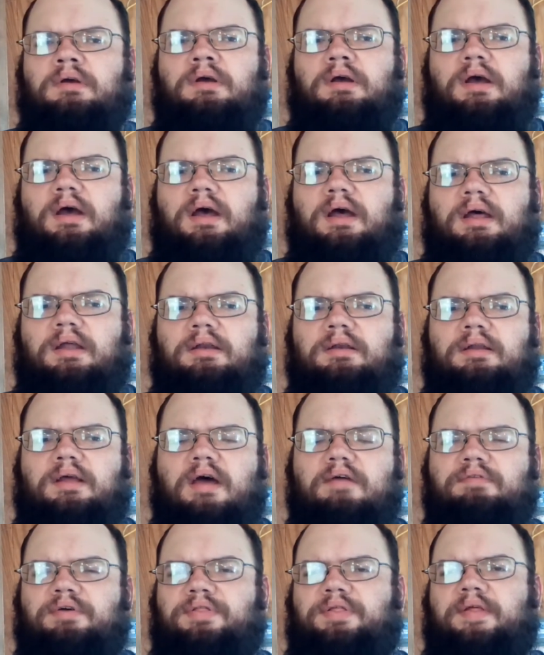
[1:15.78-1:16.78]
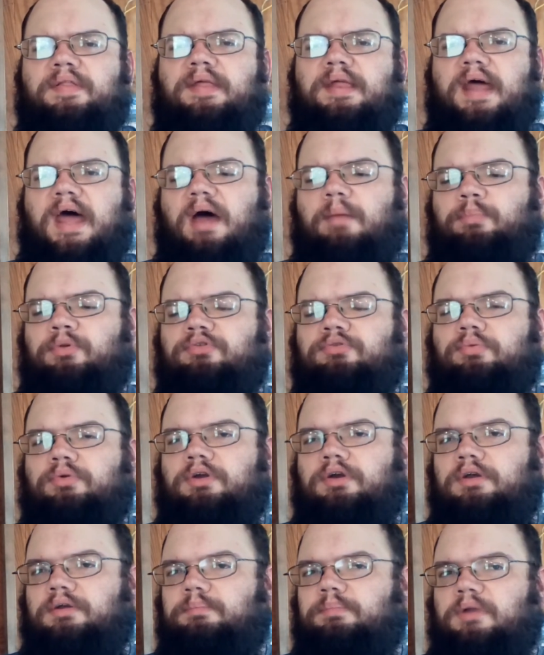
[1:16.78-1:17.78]
and everything that happens when
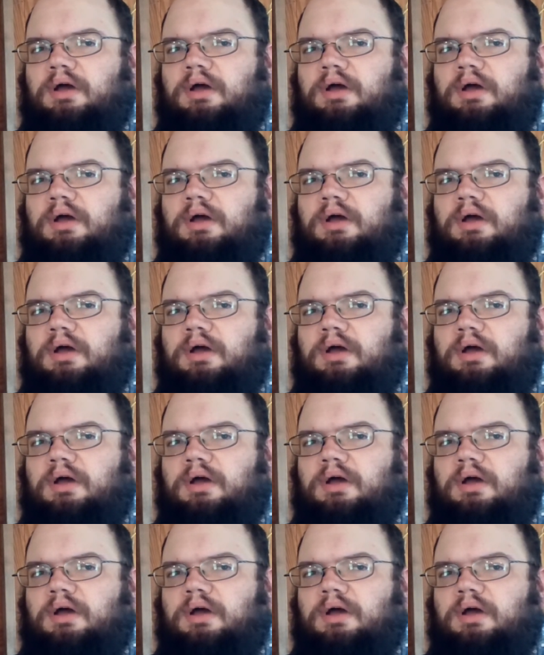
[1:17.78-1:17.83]
a